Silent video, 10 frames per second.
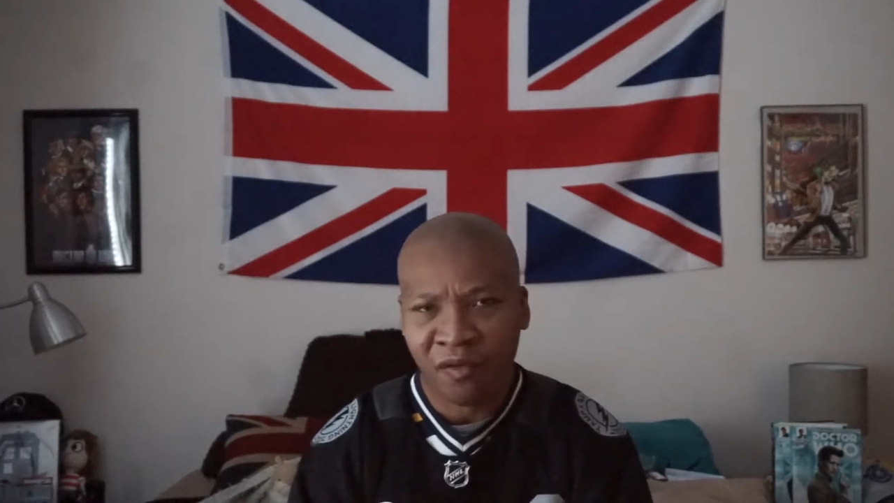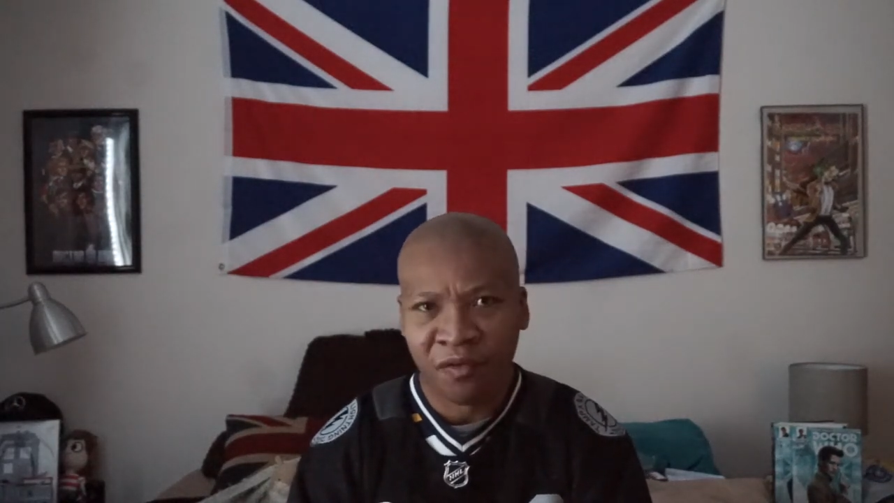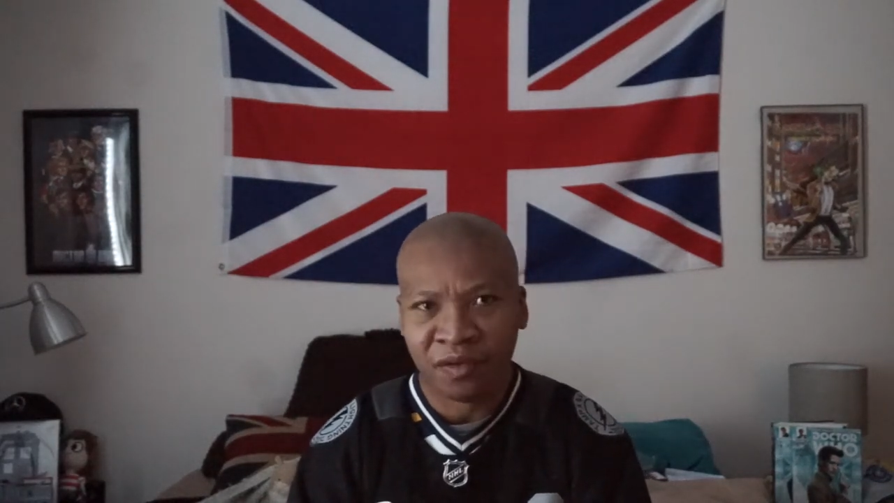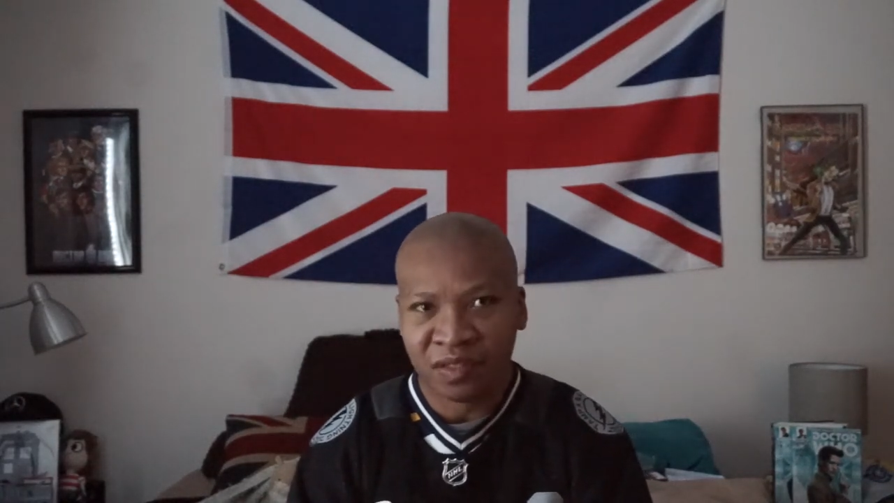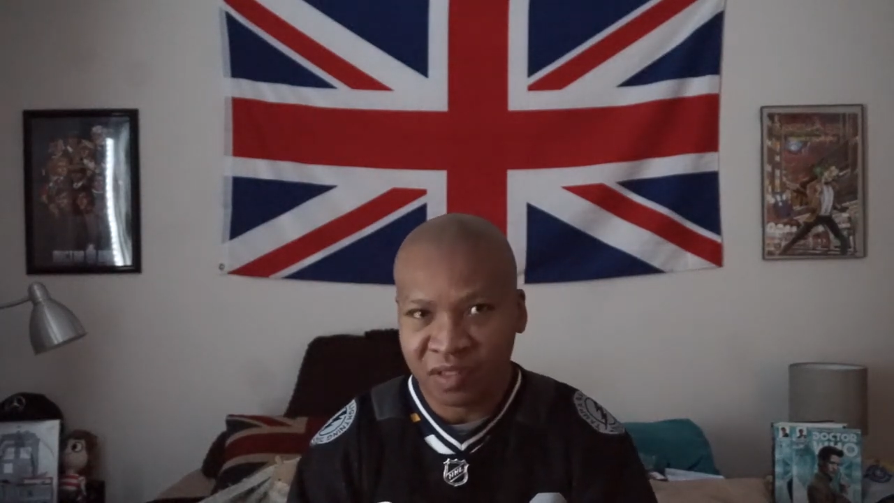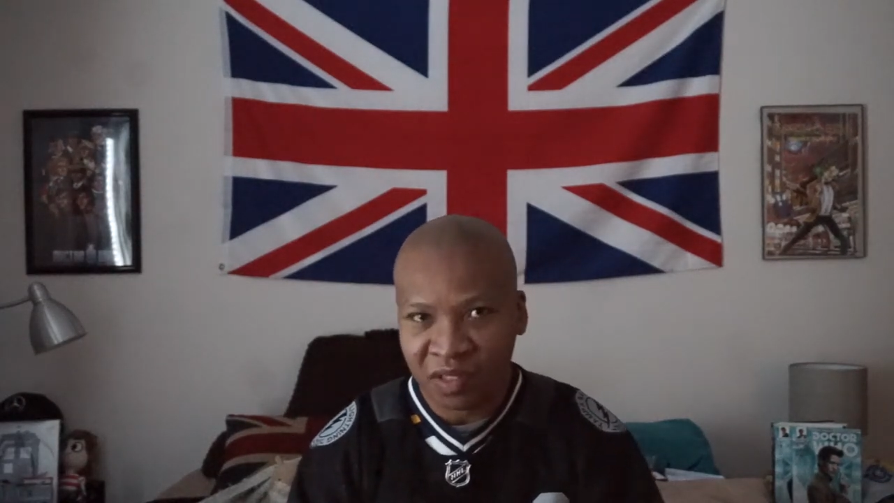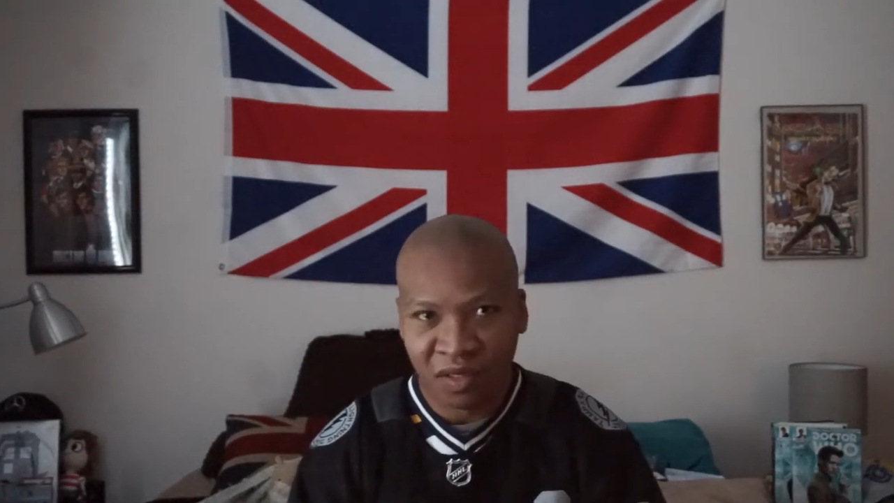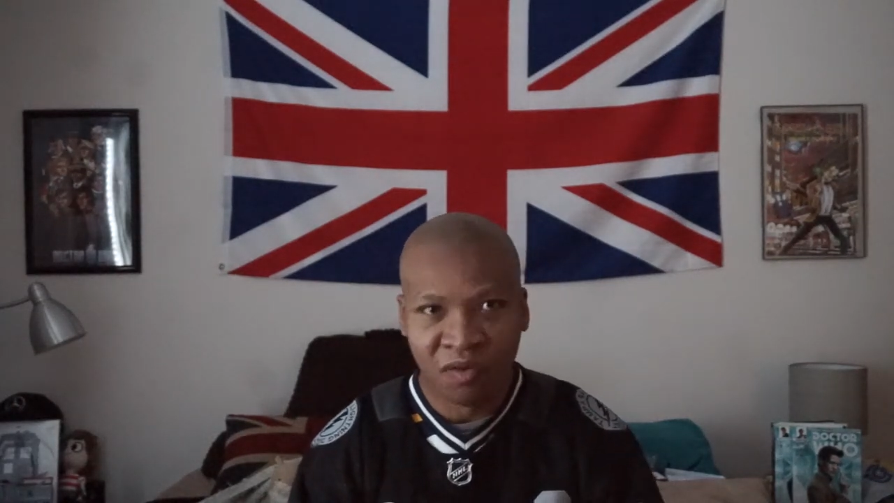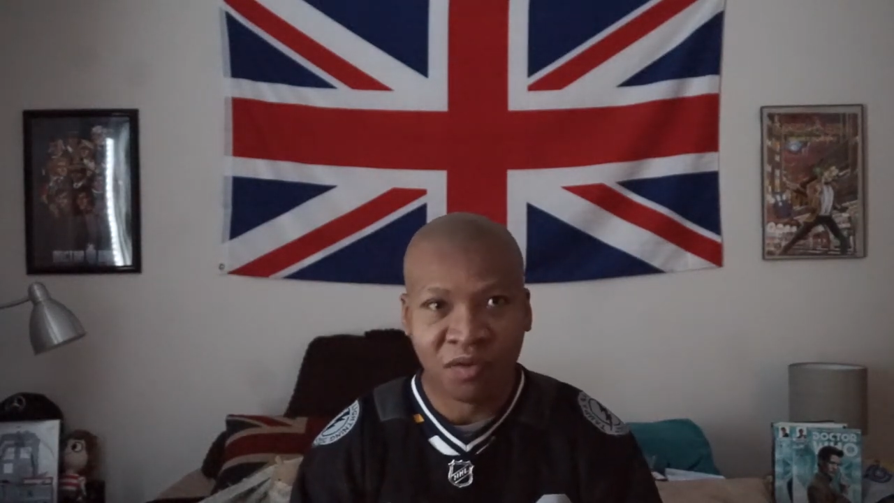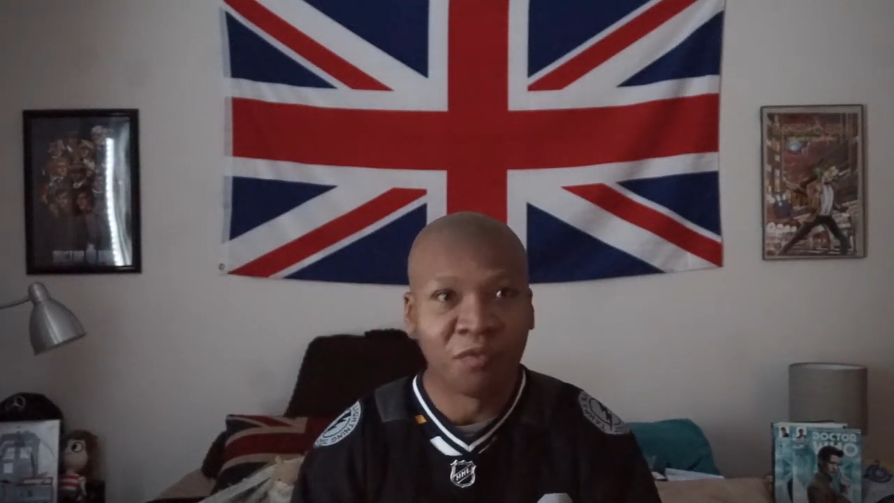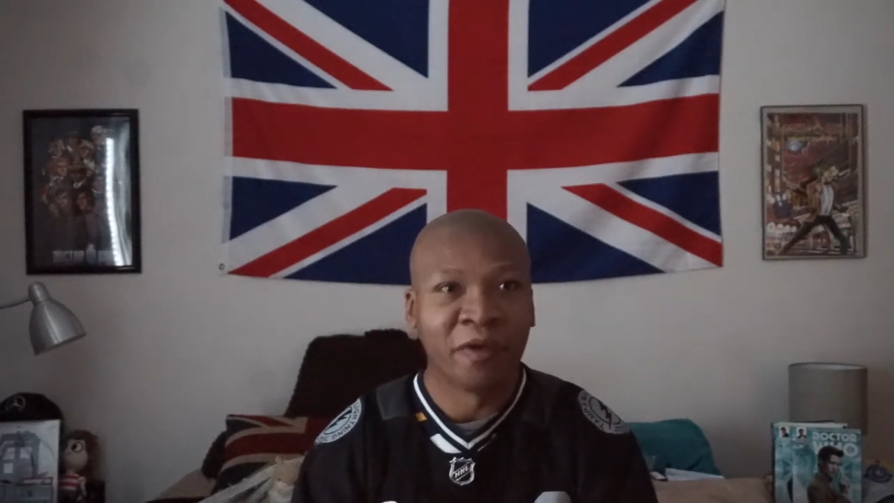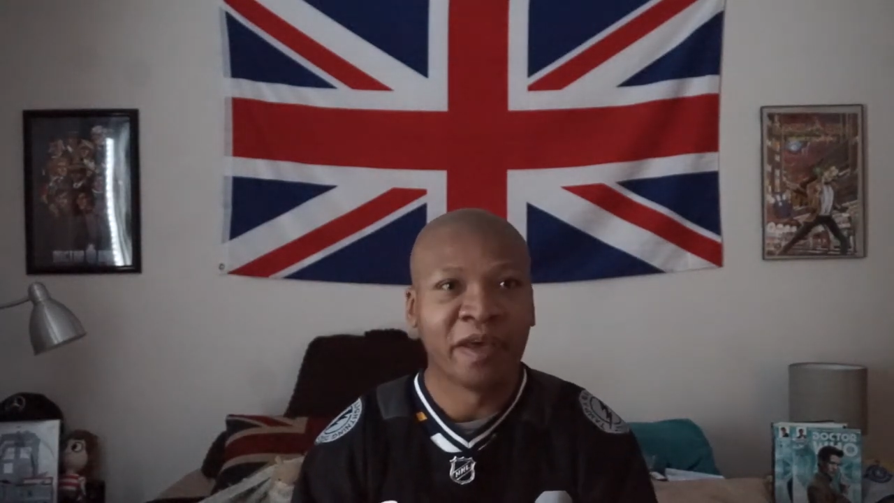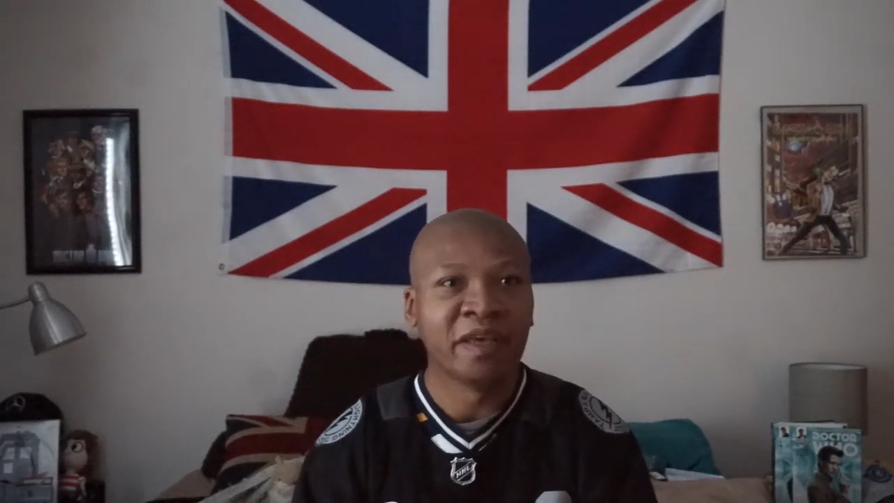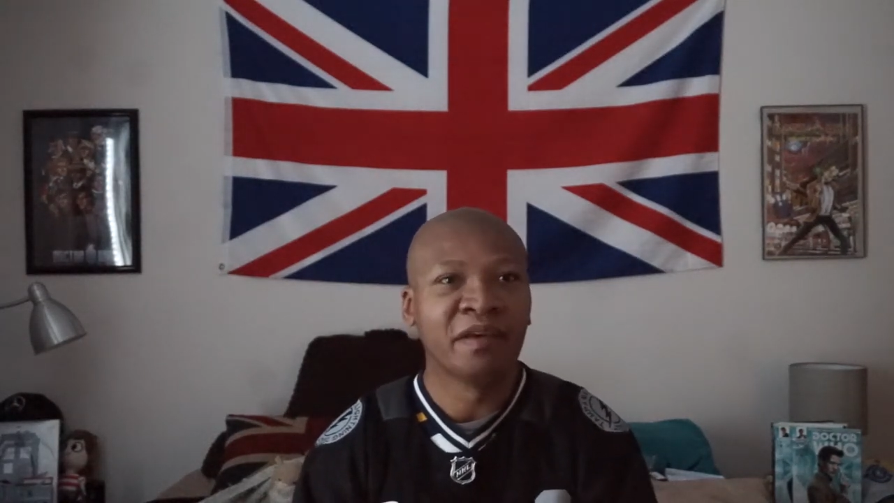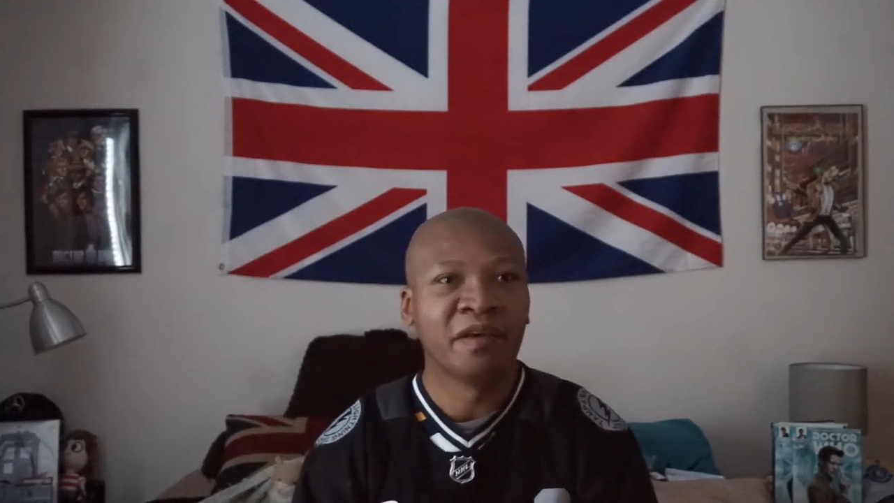noticed along the
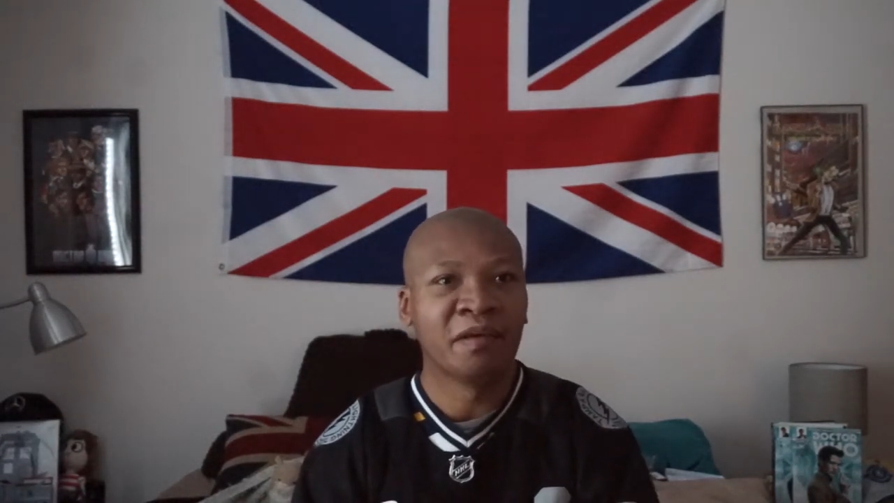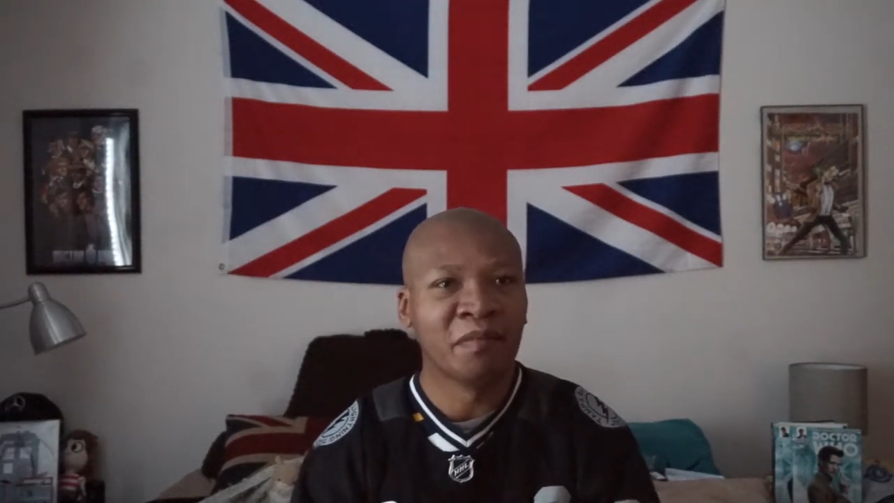way